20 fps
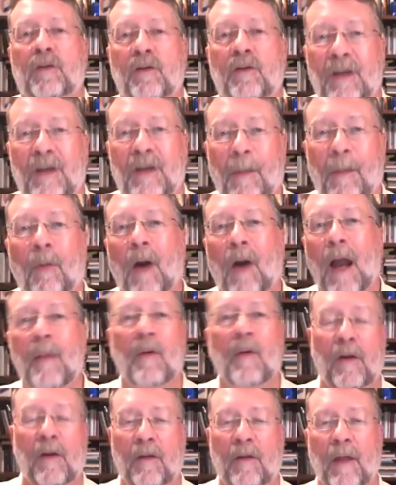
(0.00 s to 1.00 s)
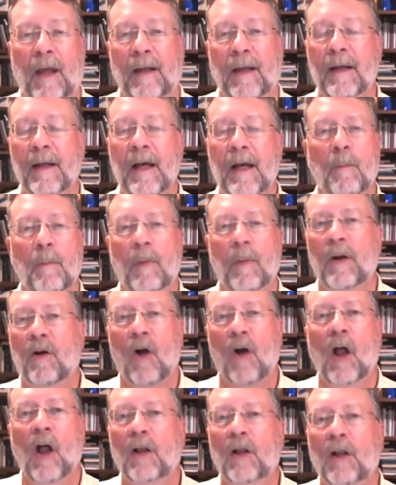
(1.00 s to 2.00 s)
is a primary thing. But in
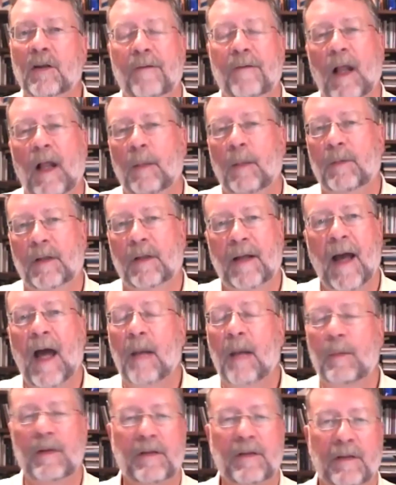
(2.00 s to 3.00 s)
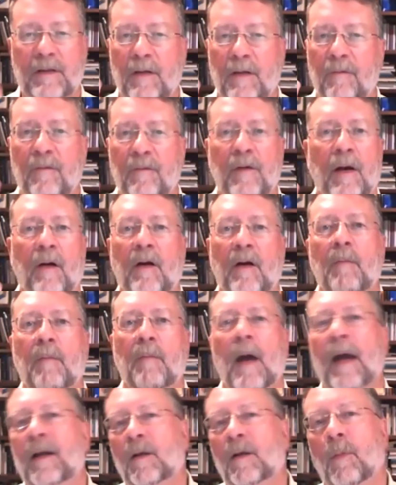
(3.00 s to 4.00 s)
all developed economies, it's a very
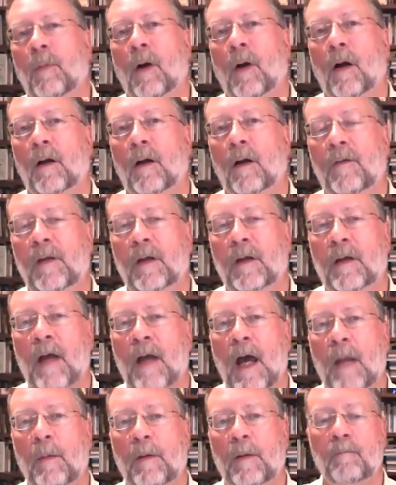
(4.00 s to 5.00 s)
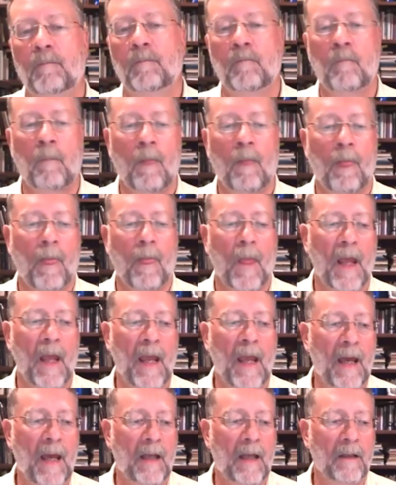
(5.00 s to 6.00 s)
minor part of the economy,
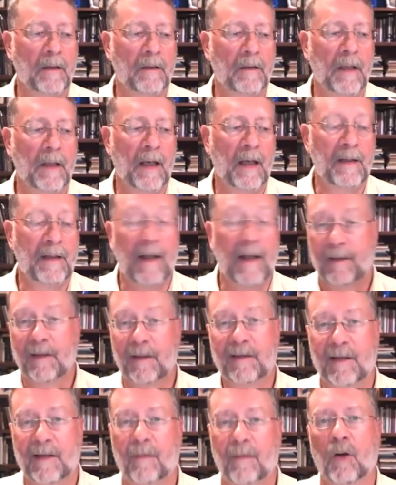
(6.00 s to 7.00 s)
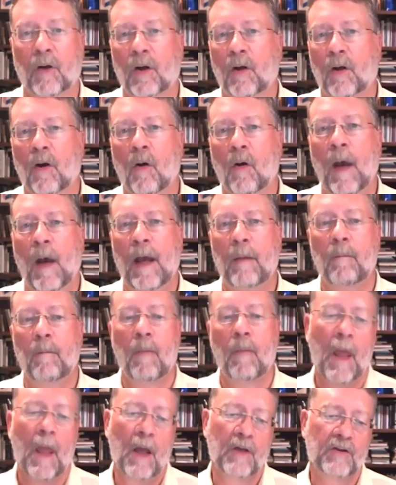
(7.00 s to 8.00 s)
and not that it's ever going to go away.
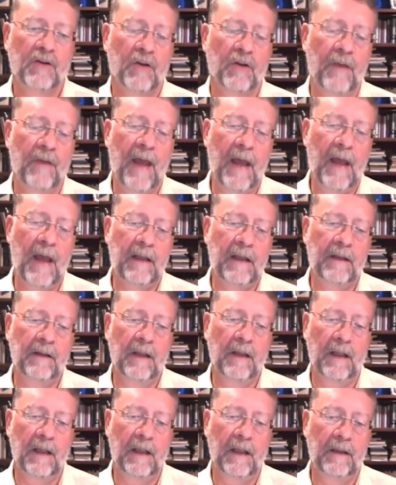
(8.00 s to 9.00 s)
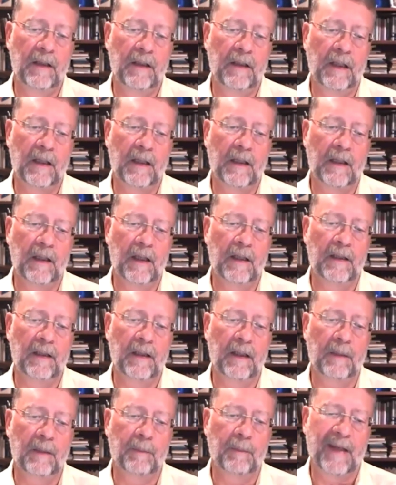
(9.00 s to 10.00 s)
So then in
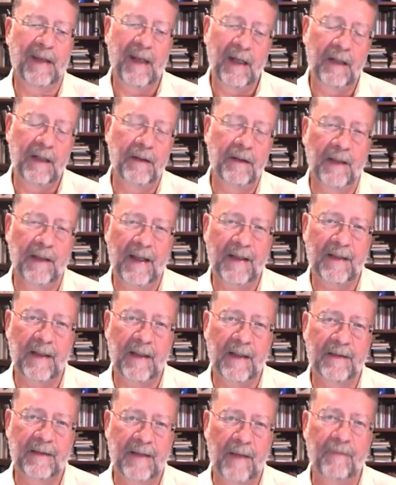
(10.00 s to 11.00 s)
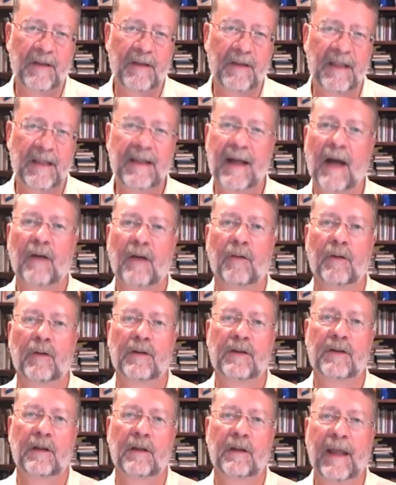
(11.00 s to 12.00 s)
the beginning of the late
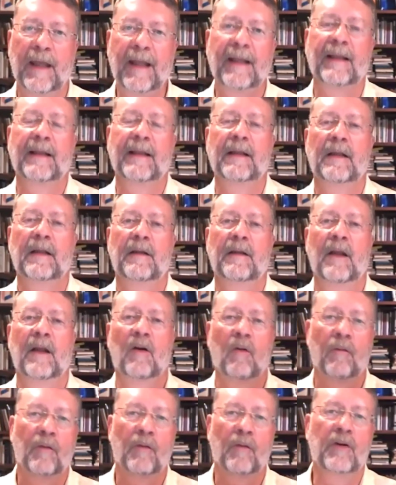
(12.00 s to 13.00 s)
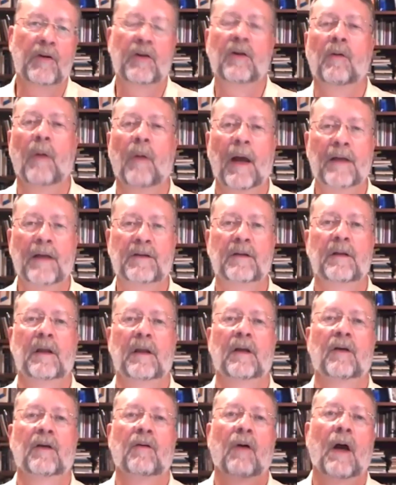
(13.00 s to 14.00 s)
1700s in England, and then over in the US, and
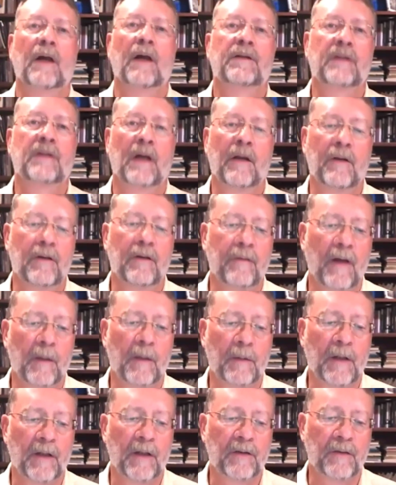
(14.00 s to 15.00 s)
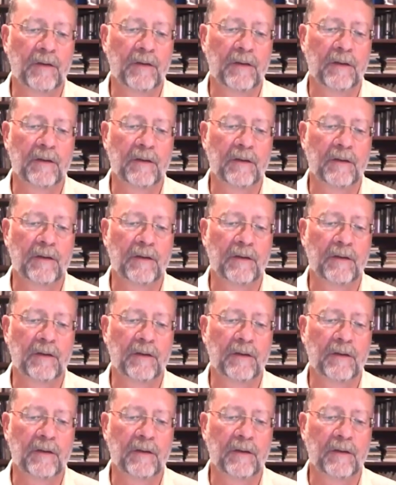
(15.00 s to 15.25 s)
then across to other developed countries,